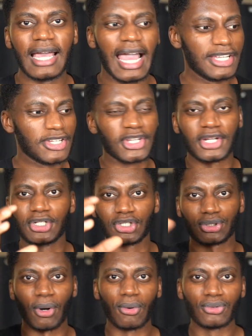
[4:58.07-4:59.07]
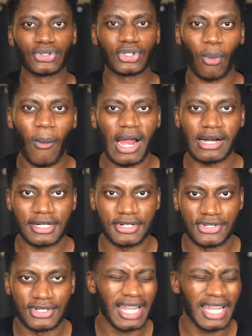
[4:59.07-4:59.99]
and just controls squares.